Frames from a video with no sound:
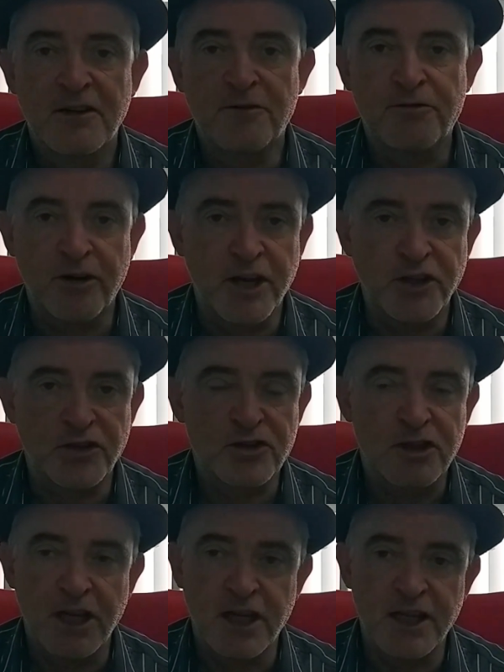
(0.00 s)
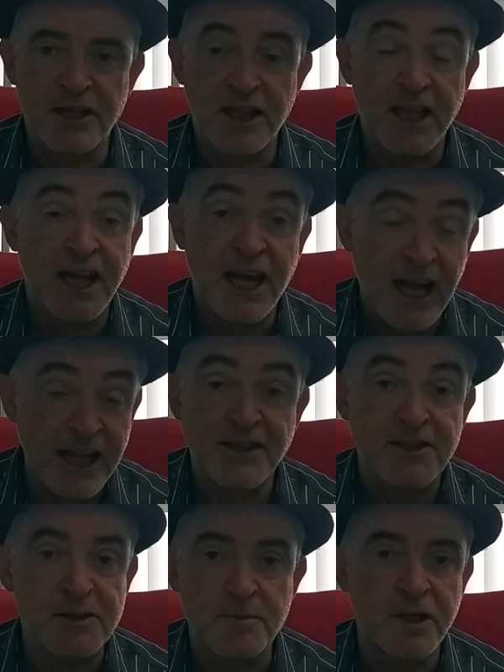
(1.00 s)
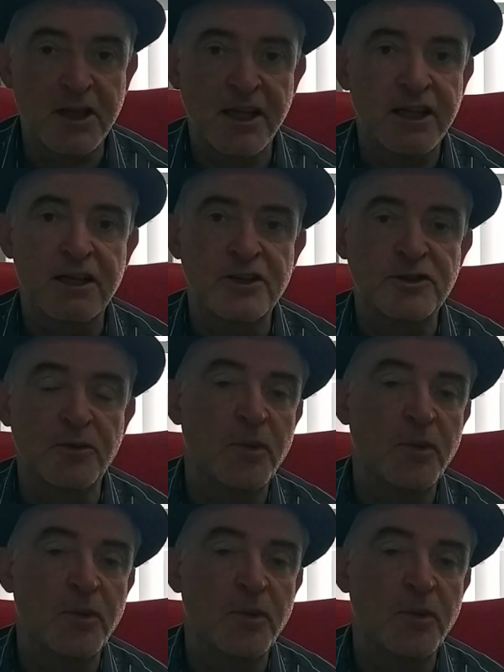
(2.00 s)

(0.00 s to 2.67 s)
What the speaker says: French and they had to speak English.